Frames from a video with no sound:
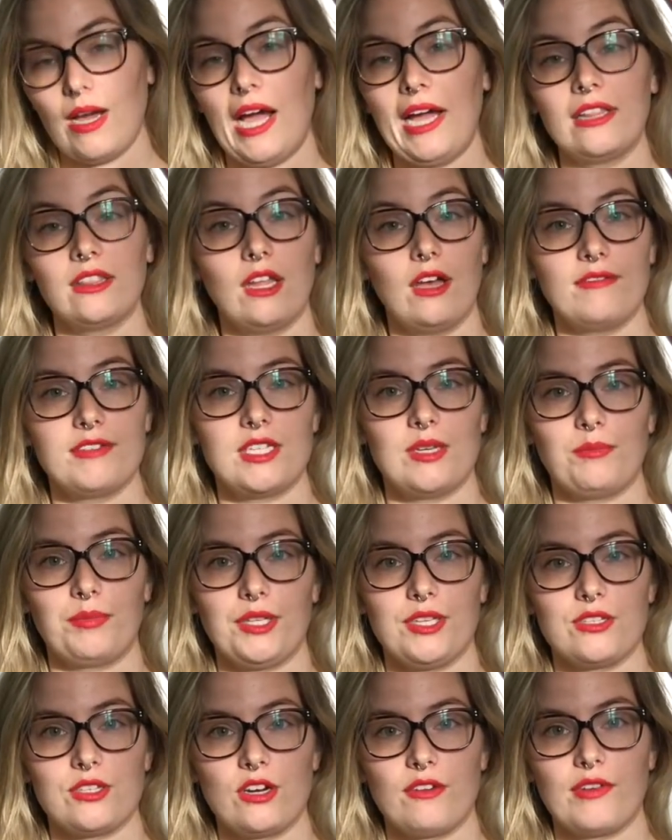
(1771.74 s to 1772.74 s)
I love
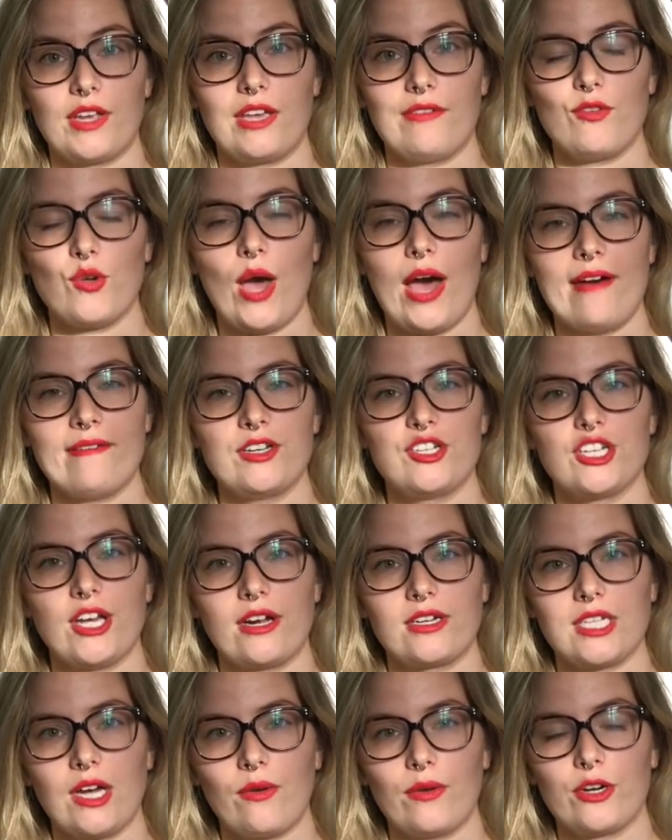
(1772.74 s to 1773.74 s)
Simply Serving. If you haven't
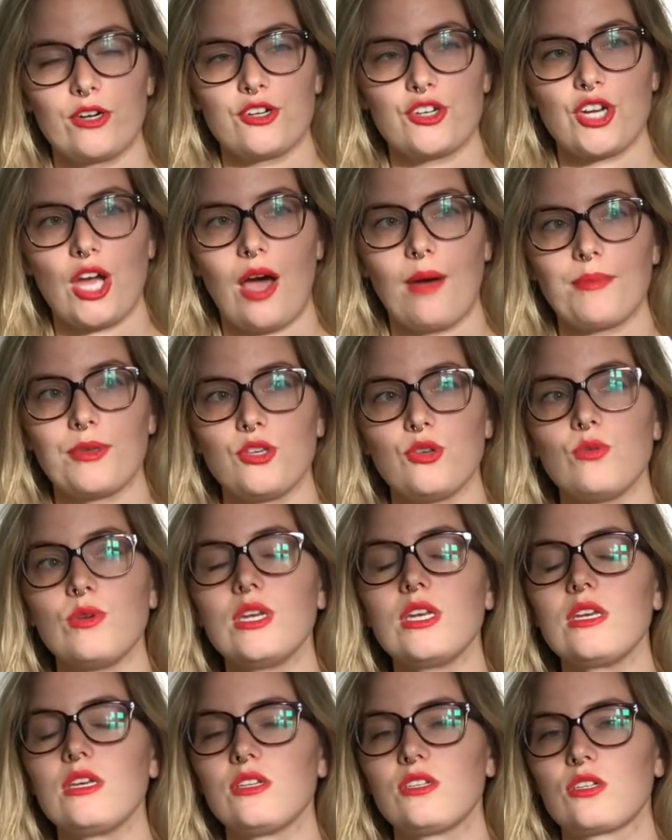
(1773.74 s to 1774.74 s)
checked out her shop, you
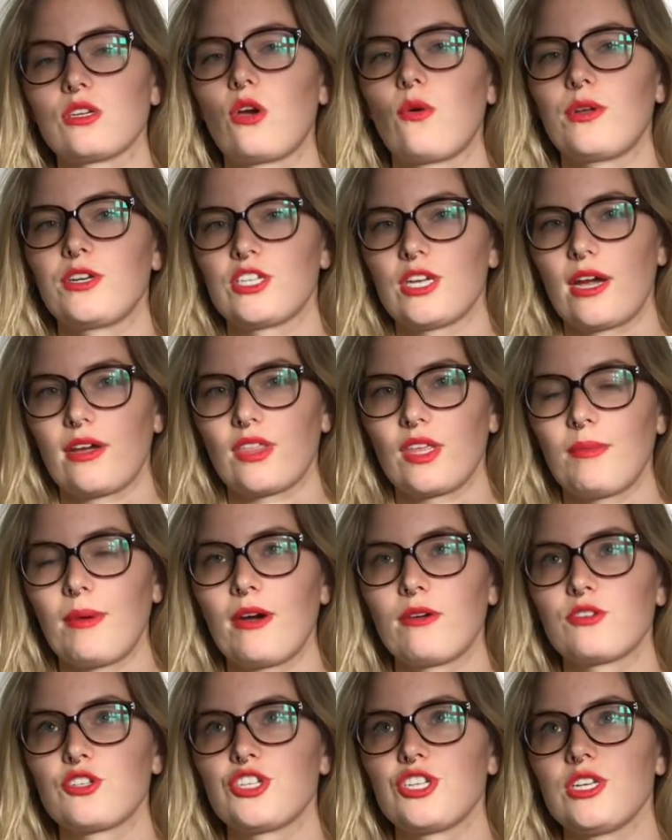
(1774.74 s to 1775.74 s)
need to go and check them
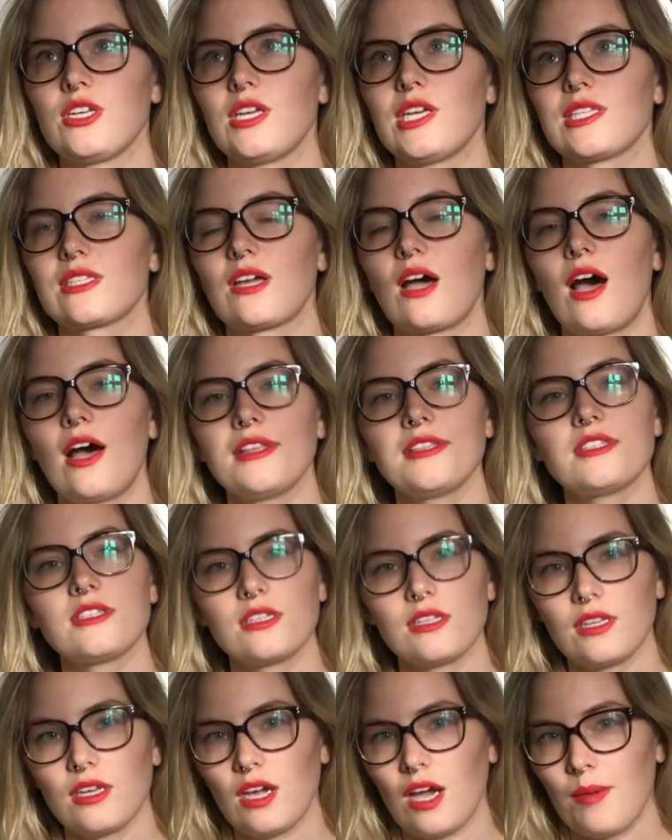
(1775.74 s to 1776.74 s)
out. She is
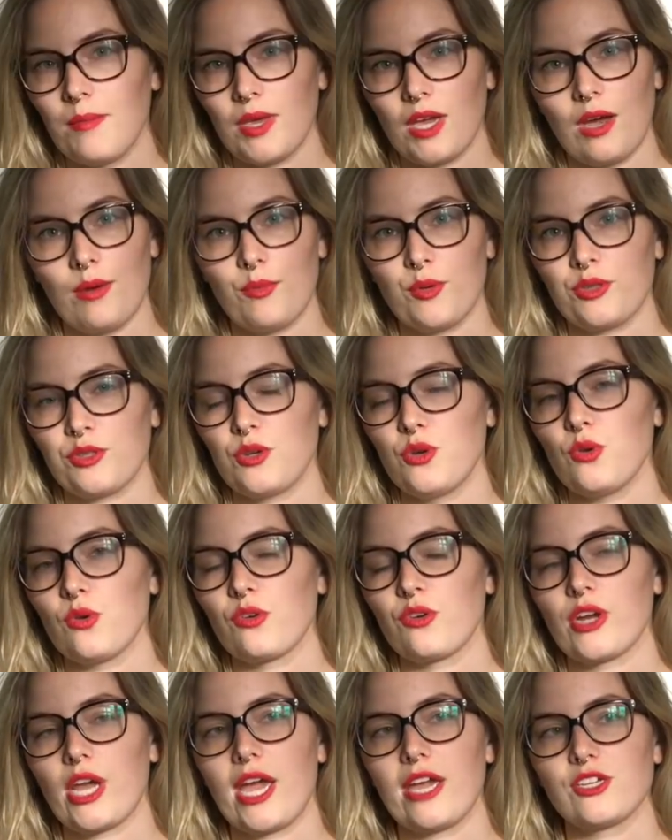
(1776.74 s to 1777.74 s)
constantly coming up with new
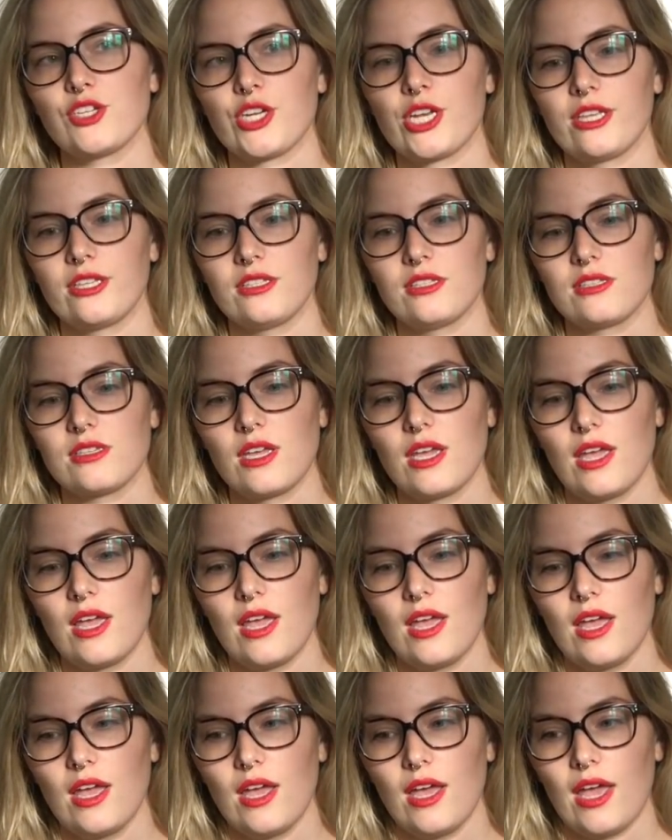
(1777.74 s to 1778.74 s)
creations,
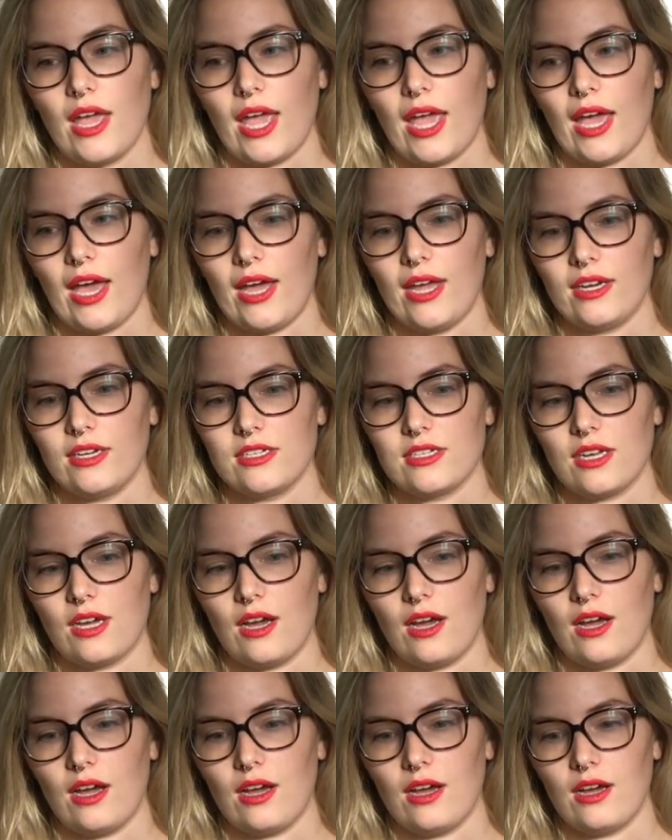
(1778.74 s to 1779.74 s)
and
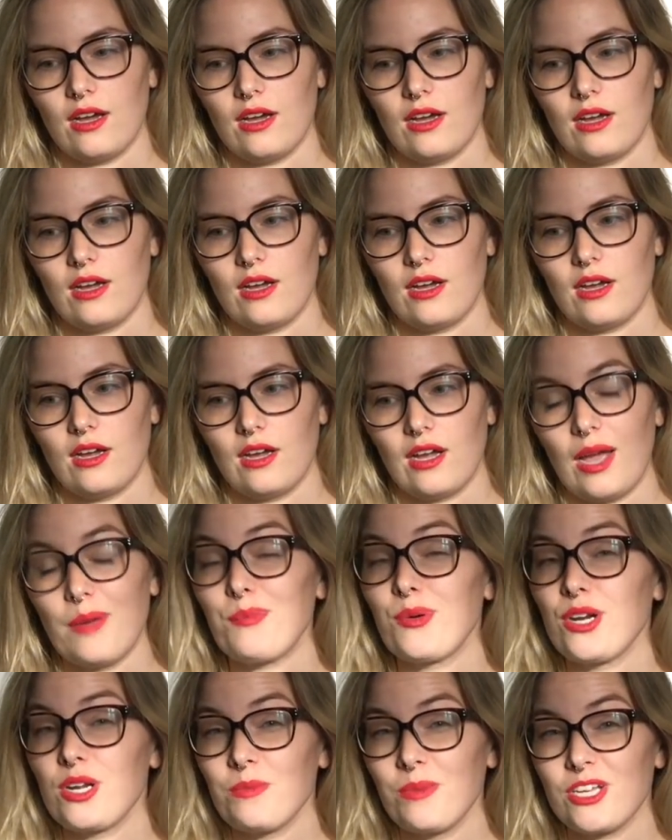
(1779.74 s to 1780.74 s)
I
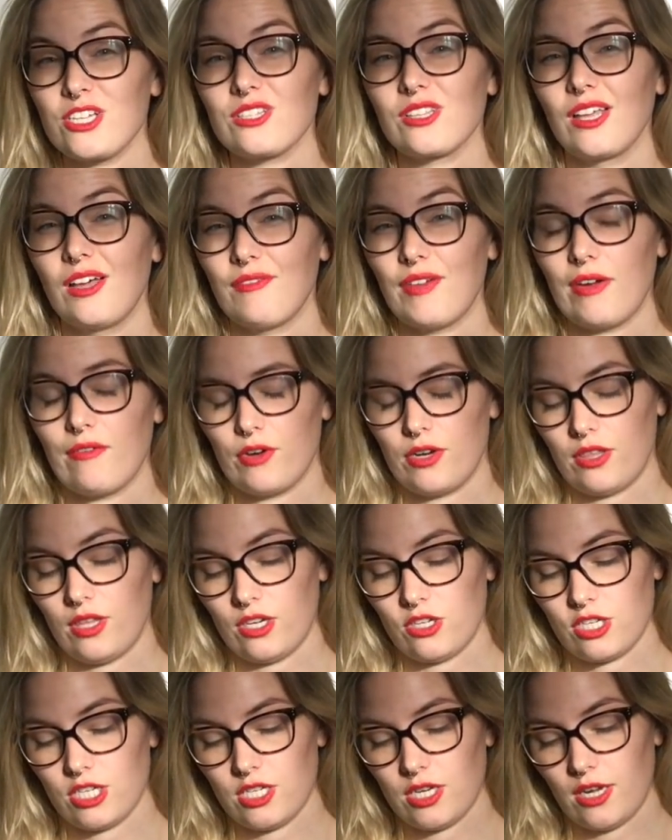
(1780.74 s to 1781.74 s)
pretty much love
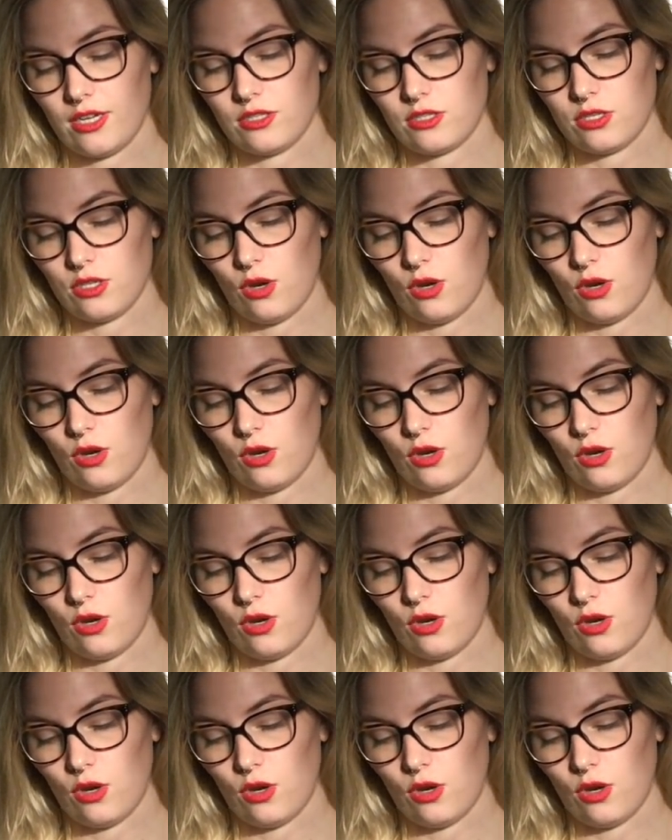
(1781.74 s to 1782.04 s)
everything she does.